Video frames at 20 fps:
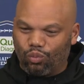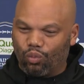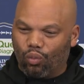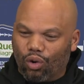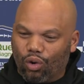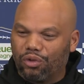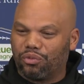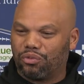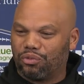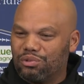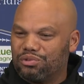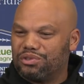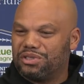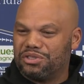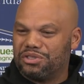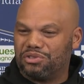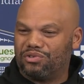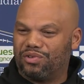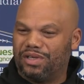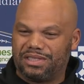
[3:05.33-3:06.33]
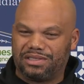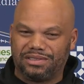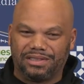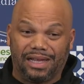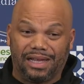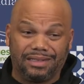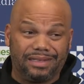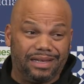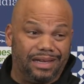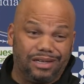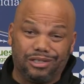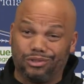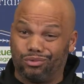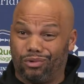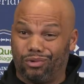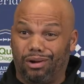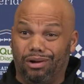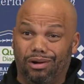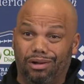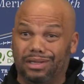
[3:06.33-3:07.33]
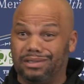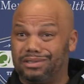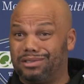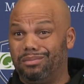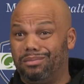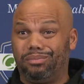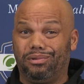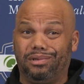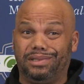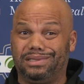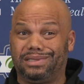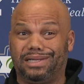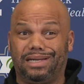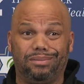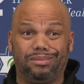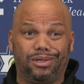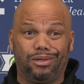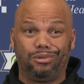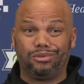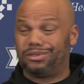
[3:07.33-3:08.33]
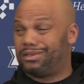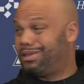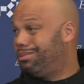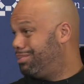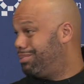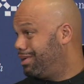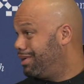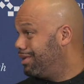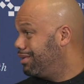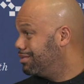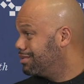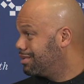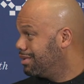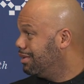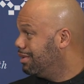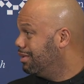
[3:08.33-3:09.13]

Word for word: work through situations like that because we're all at some point in time, coaches and players,